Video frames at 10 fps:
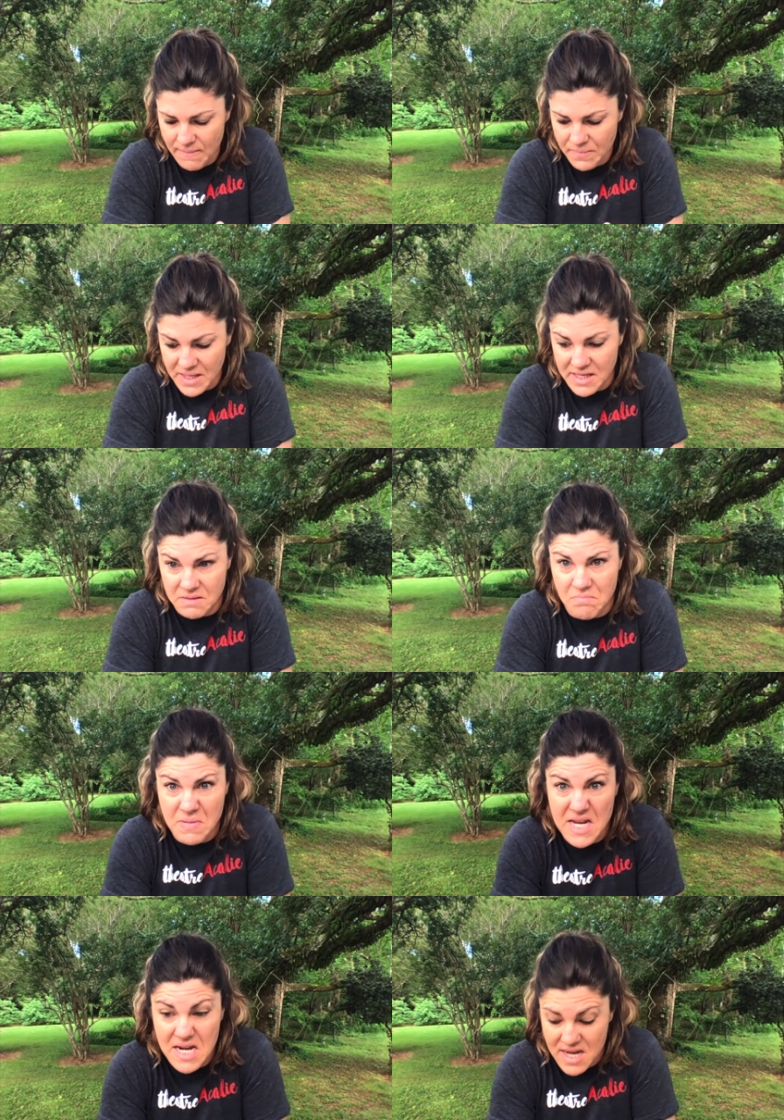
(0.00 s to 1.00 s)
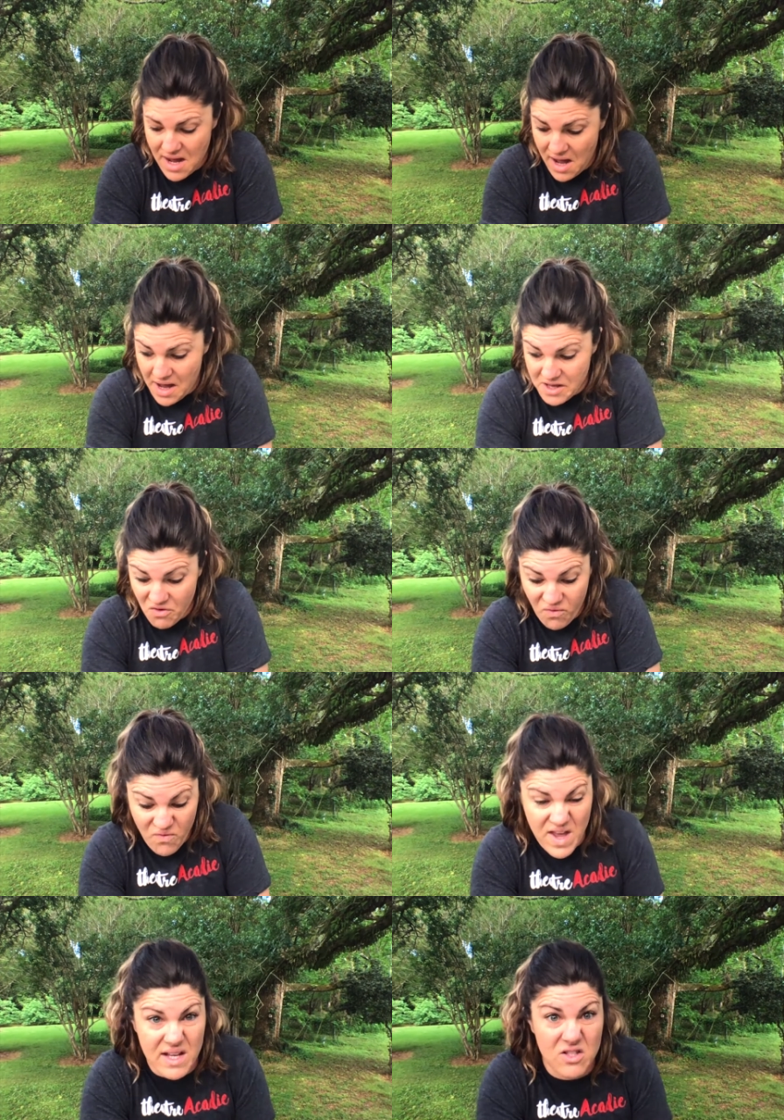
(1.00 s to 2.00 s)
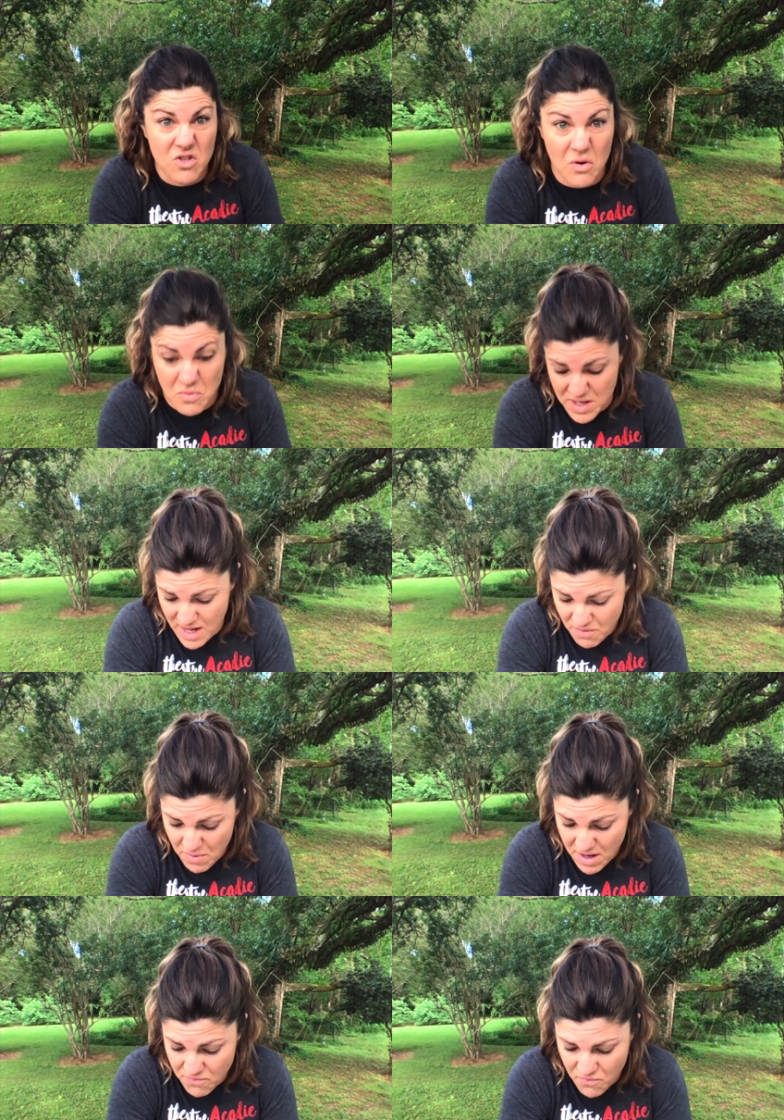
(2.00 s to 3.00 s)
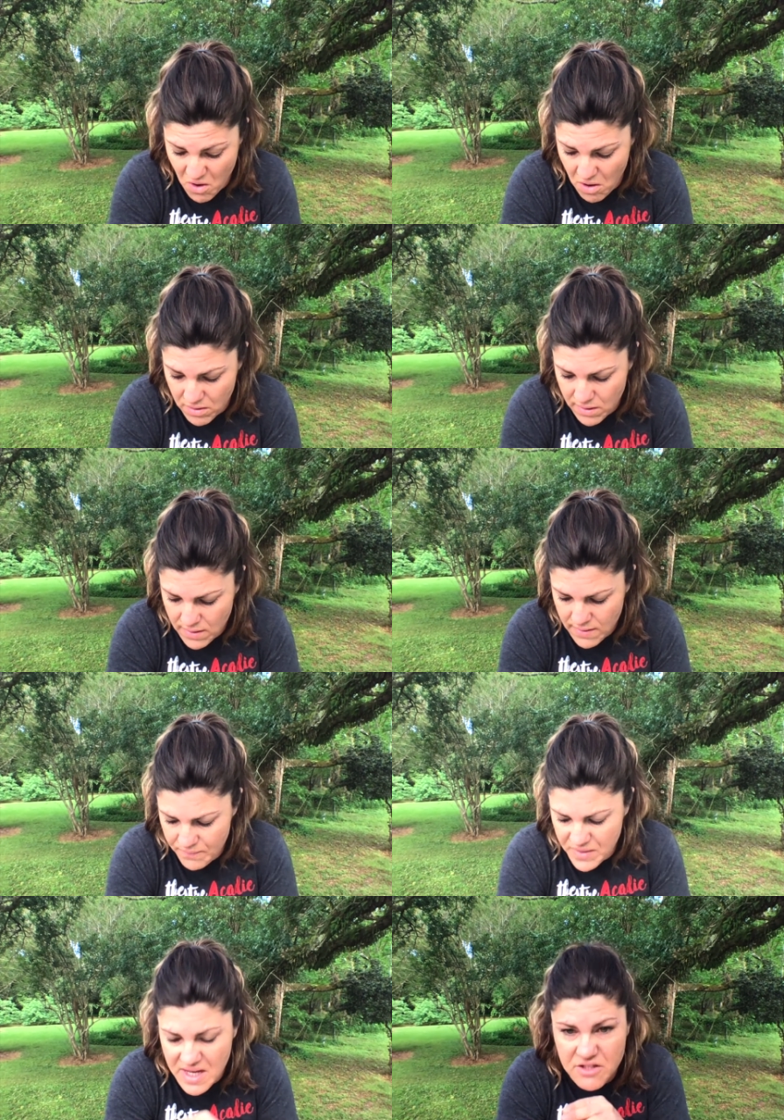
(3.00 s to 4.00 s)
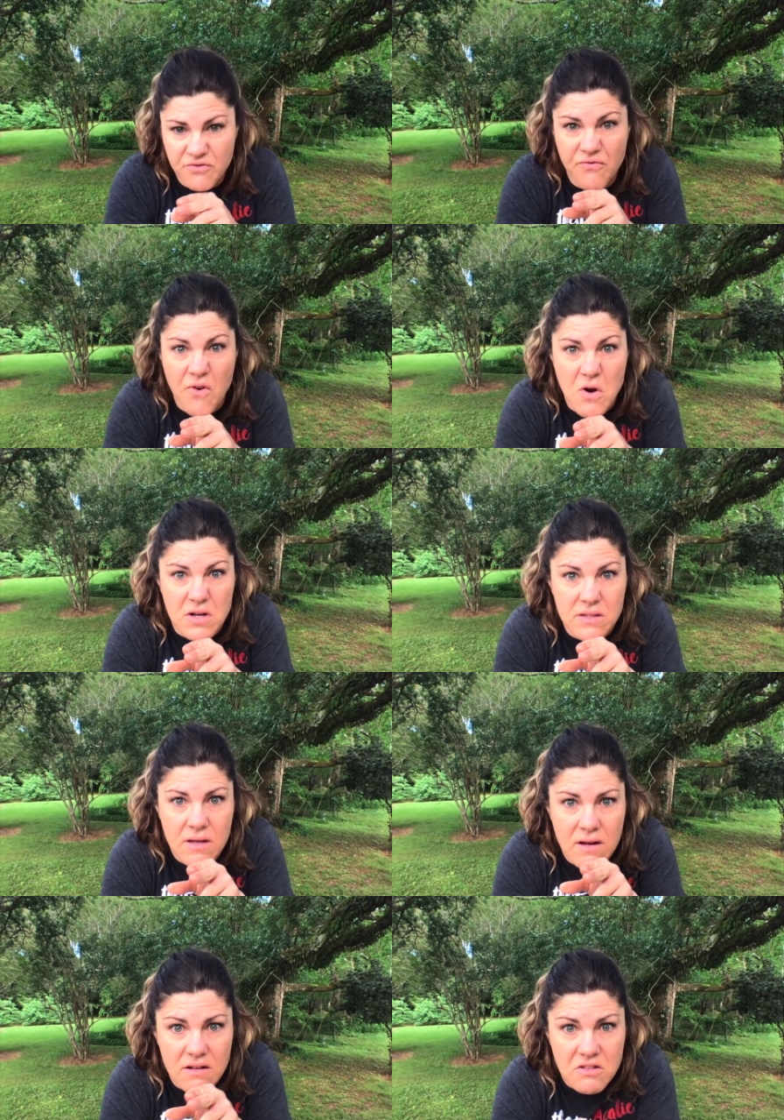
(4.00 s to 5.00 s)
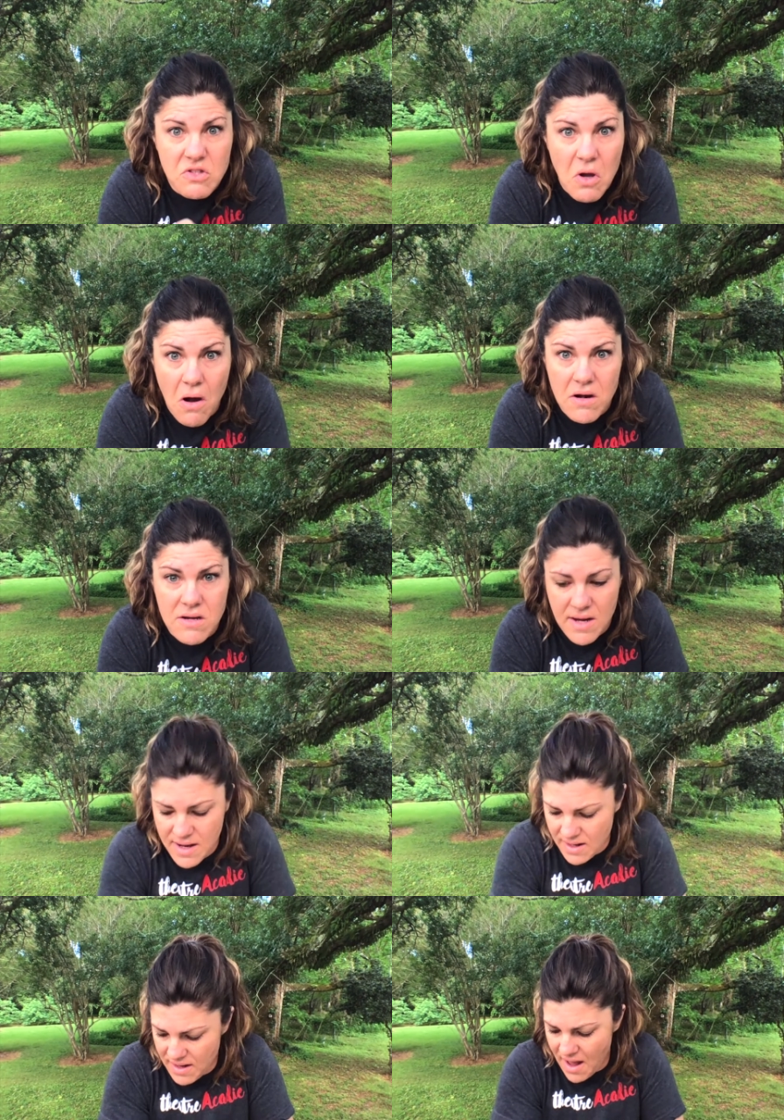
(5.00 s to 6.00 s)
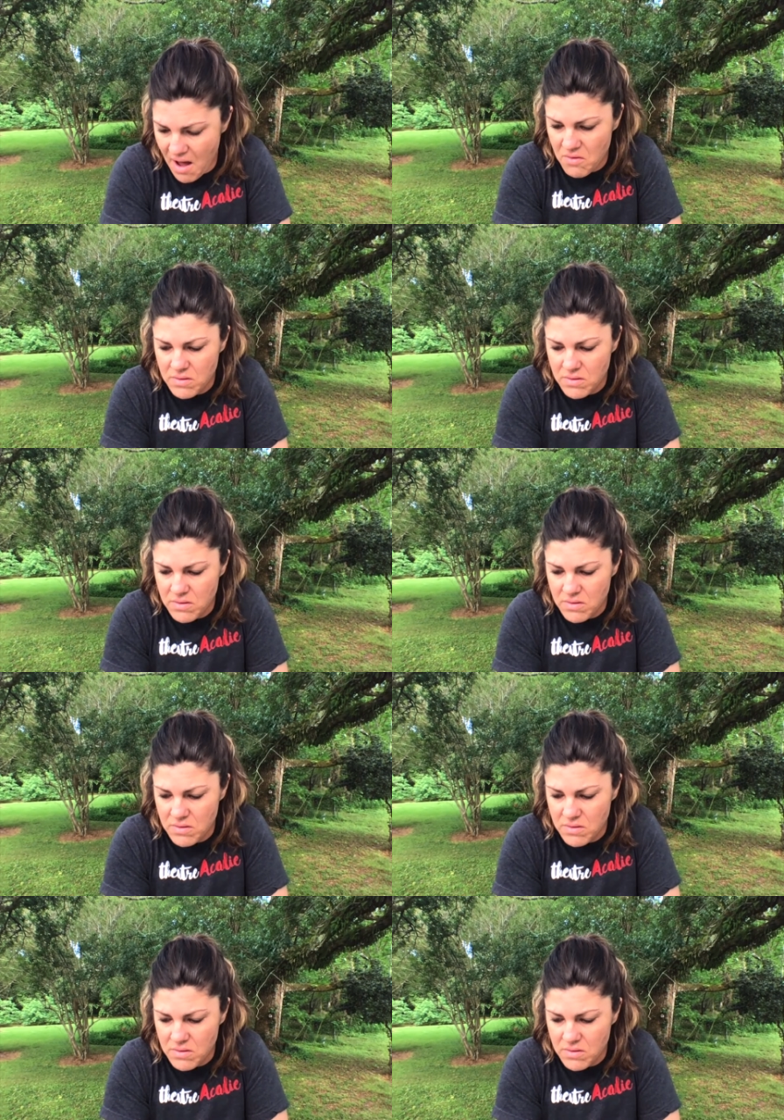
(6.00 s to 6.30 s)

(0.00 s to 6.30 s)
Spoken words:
his beady eyes fixed on Rene Rain Frog, his forked tongue darting in and out.